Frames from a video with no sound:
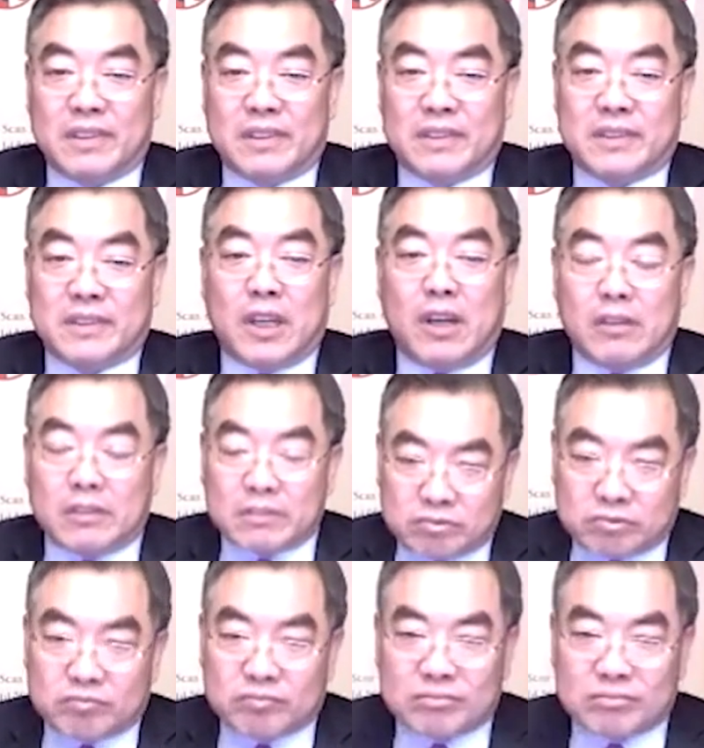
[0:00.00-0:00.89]

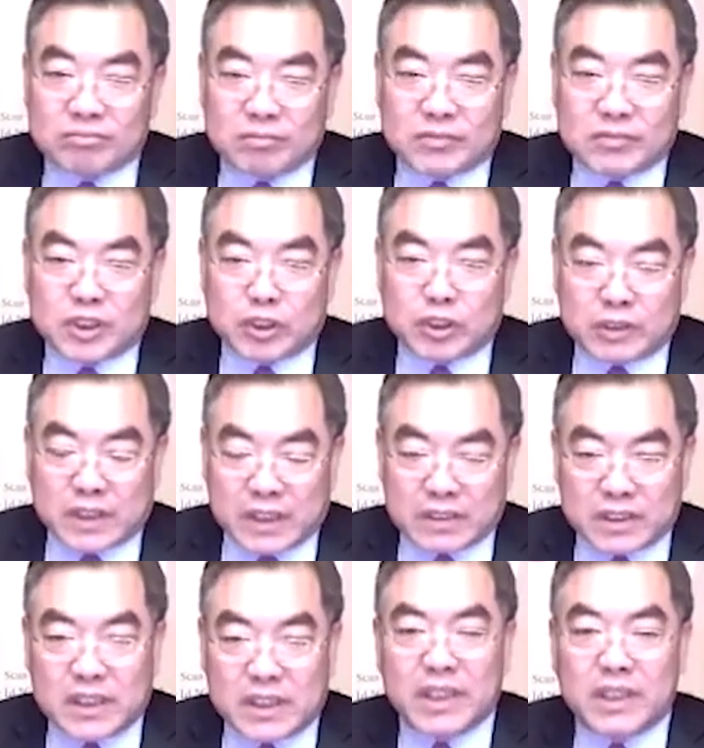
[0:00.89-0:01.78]
So to
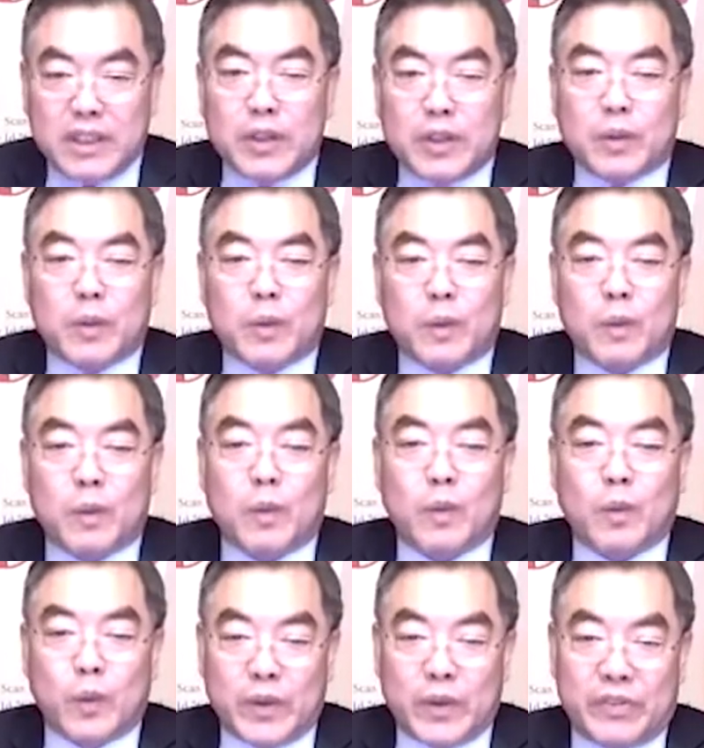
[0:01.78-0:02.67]
continue
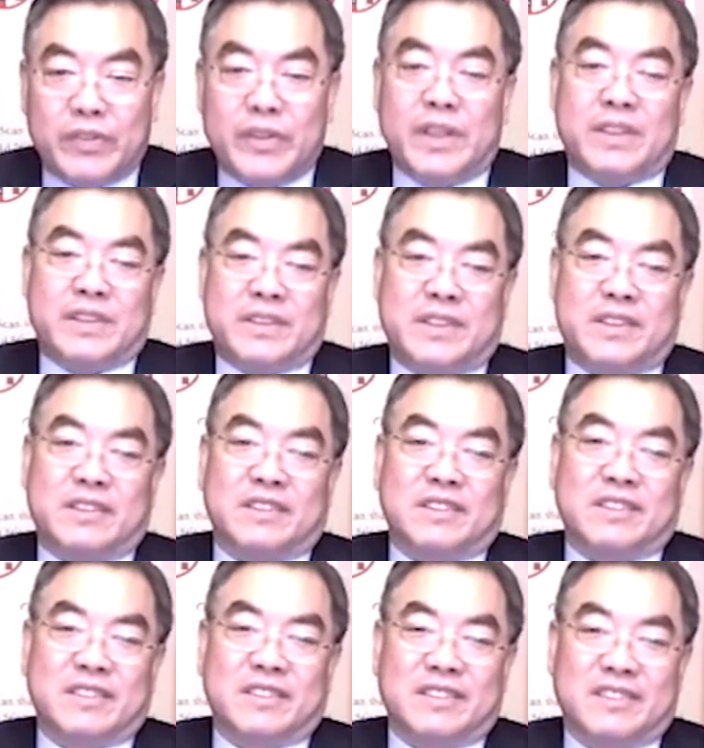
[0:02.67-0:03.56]
with this,
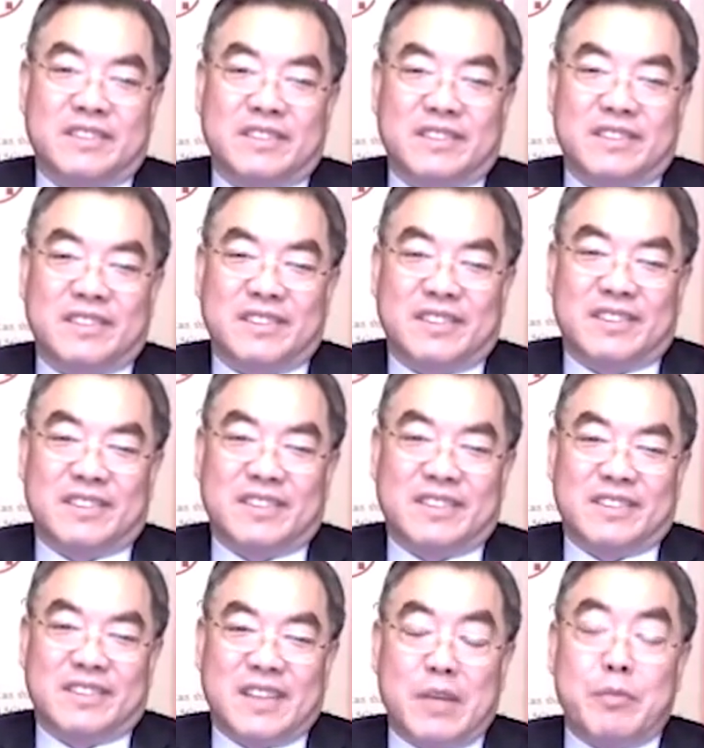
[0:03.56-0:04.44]

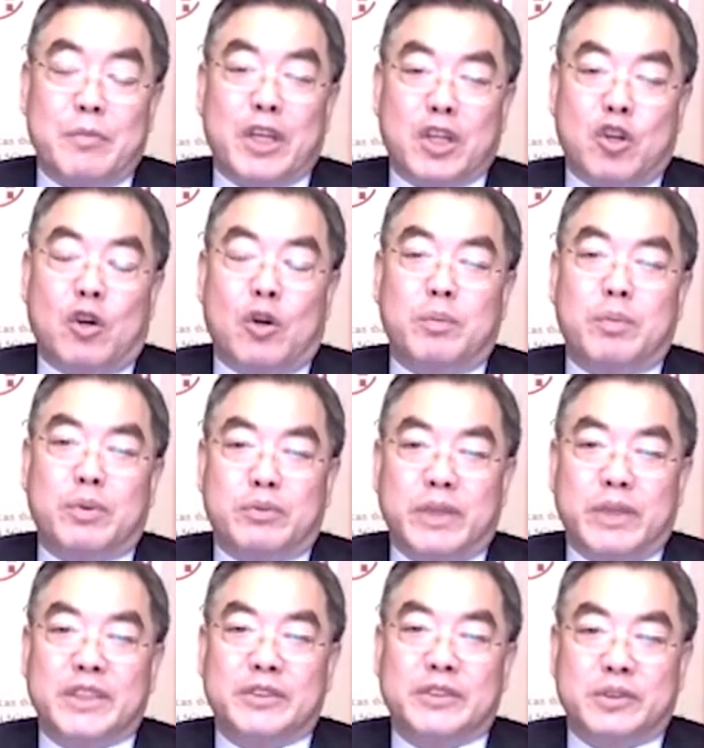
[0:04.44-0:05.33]

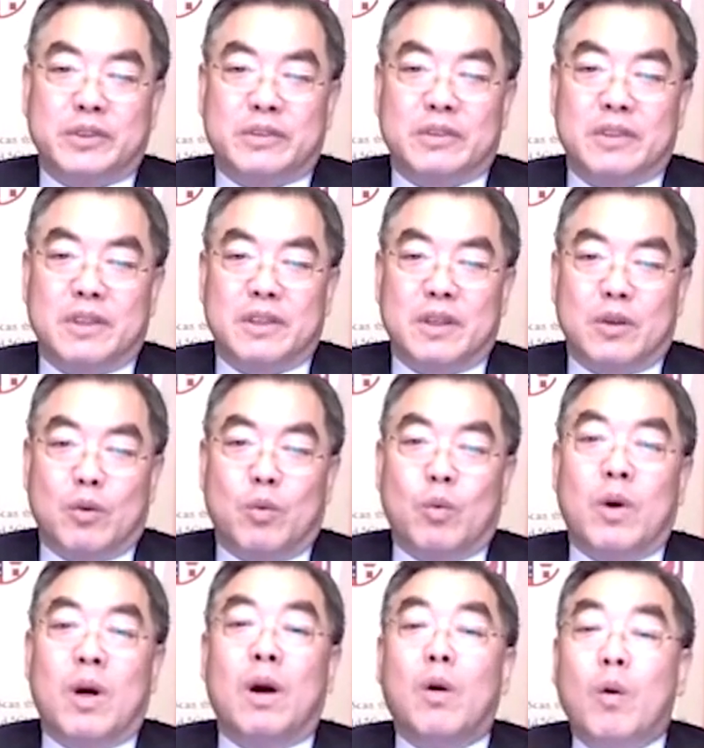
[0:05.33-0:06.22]
cooperation
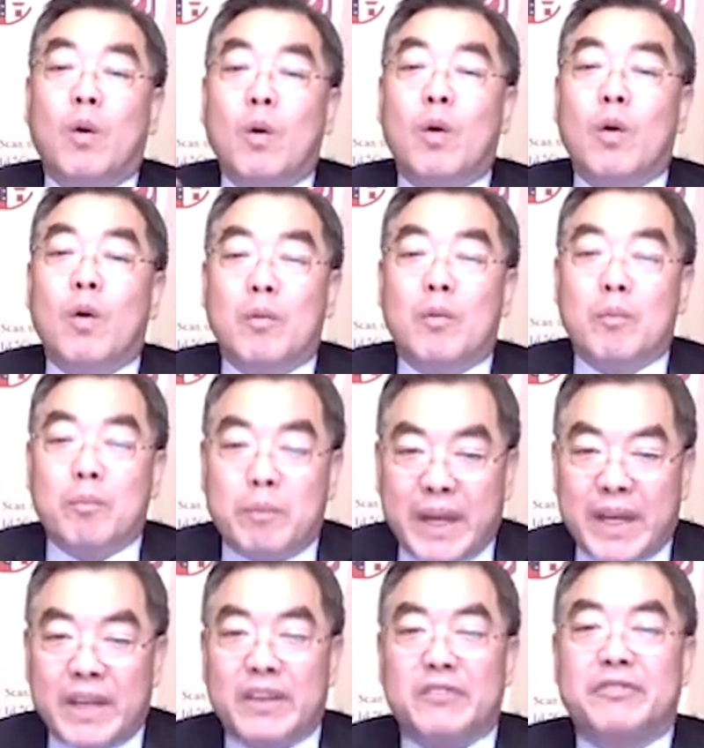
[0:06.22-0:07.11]
will
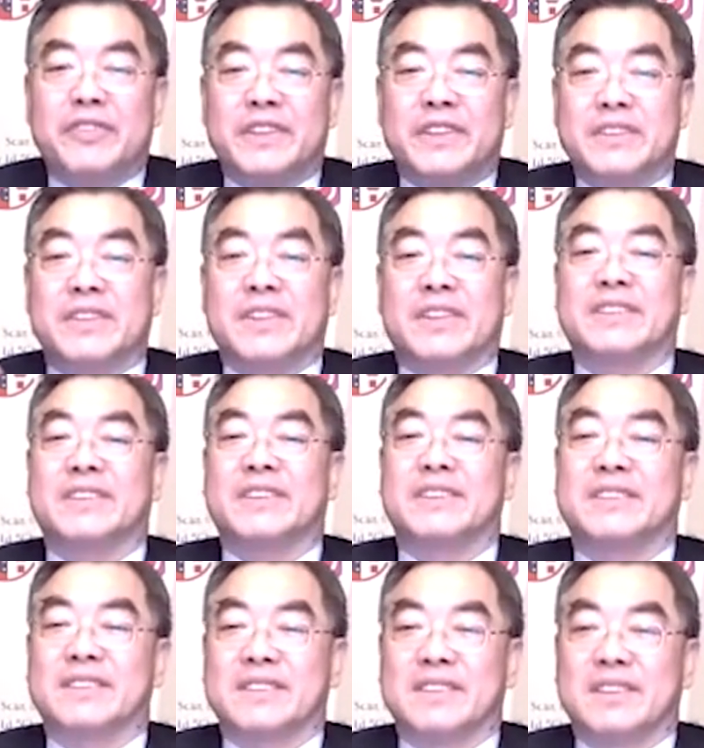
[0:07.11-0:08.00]
benefit us.
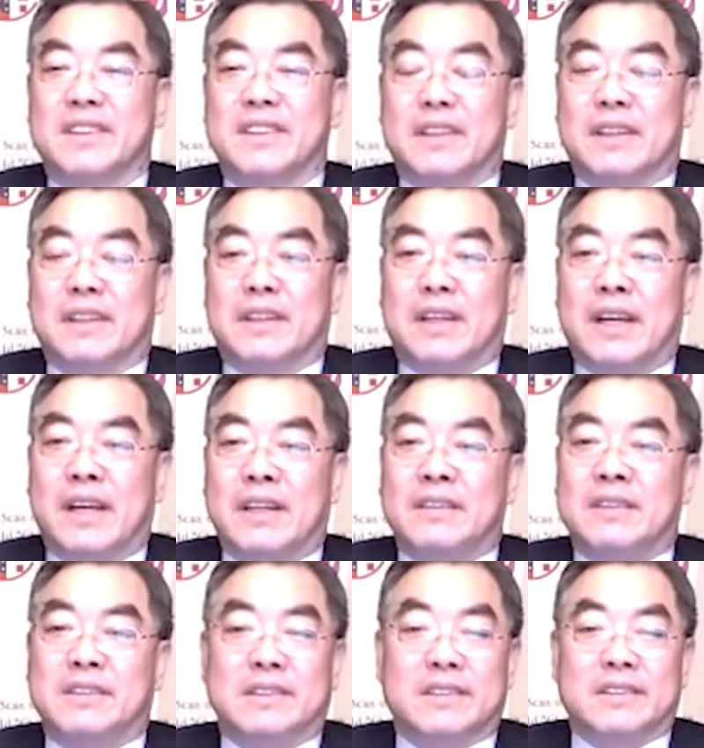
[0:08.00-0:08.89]

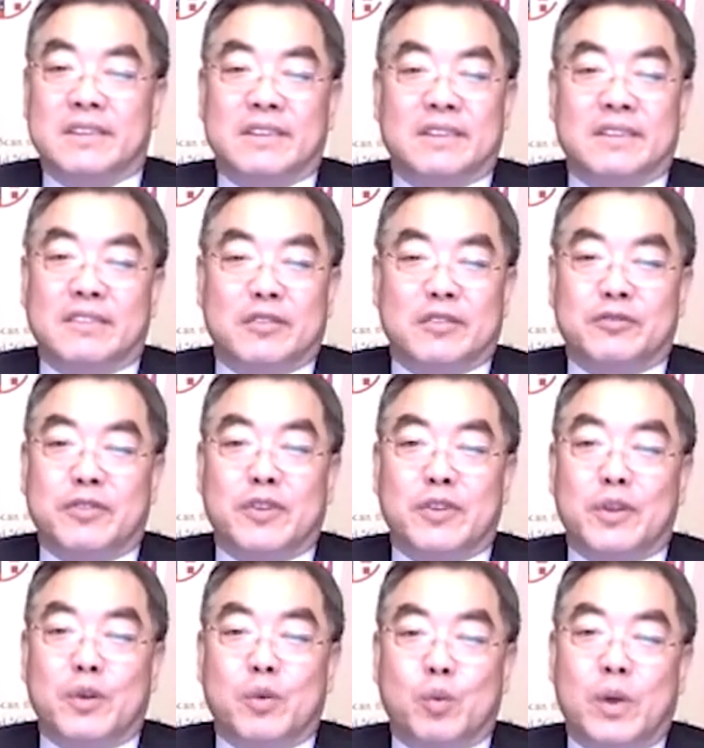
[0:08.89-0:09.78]
And for
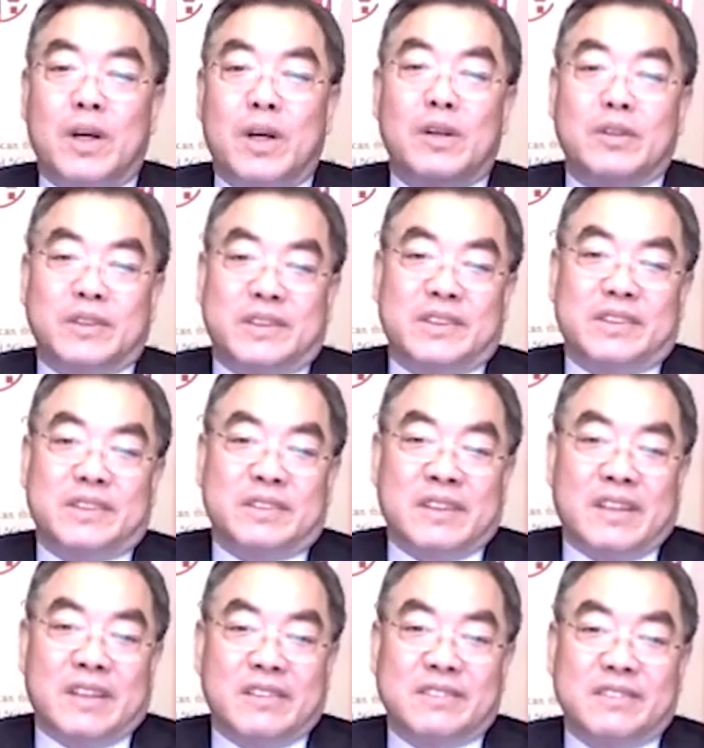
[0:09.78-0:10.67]
the world,
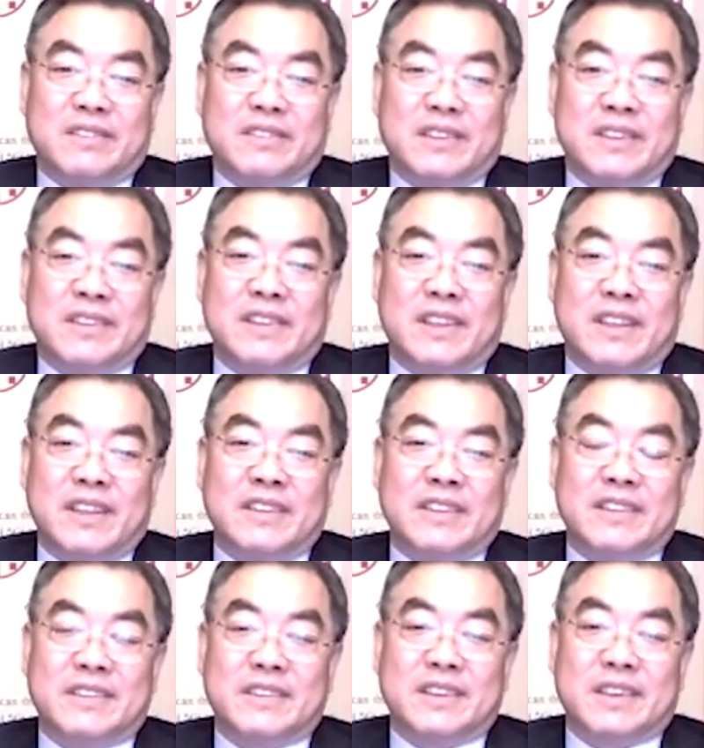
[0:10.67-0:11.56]
in this